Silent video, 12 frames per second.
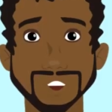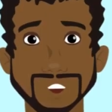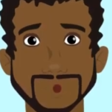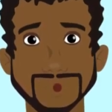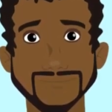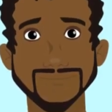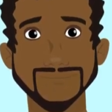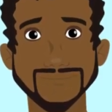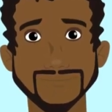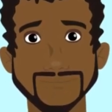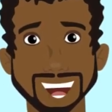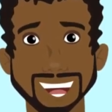Hello,
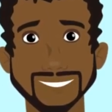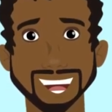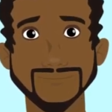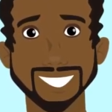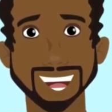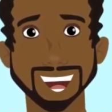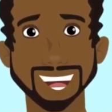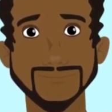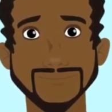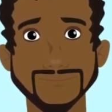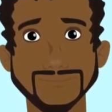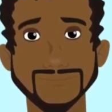my name is
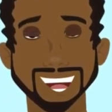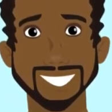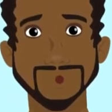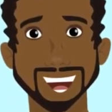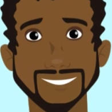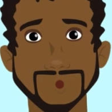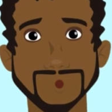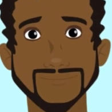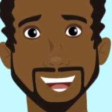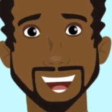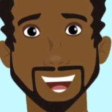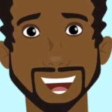Walia, but you can
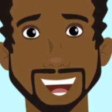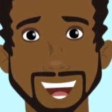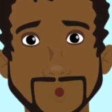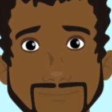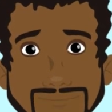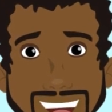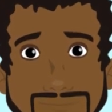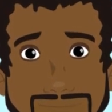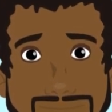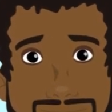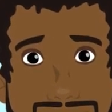call me Uncle B.